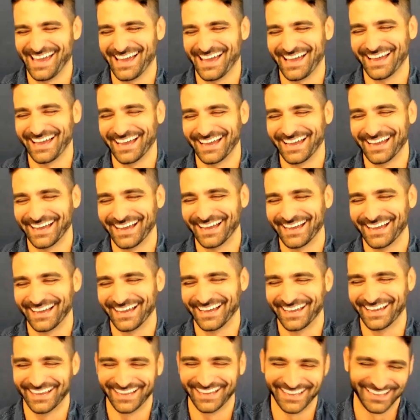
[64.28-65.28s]

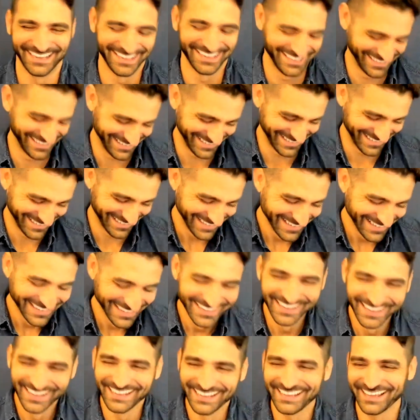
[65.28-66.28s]

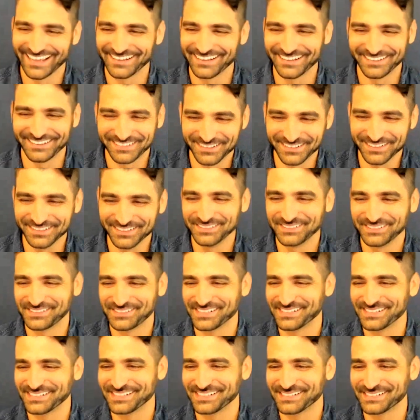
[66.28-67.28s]

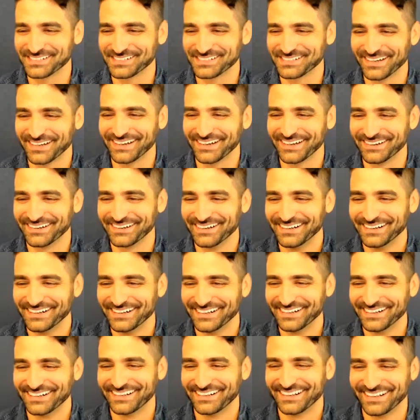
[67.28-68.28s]

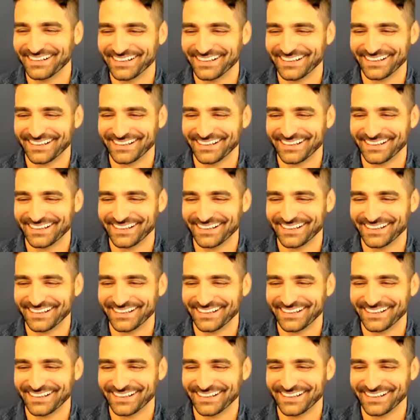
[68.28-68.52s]
(silent)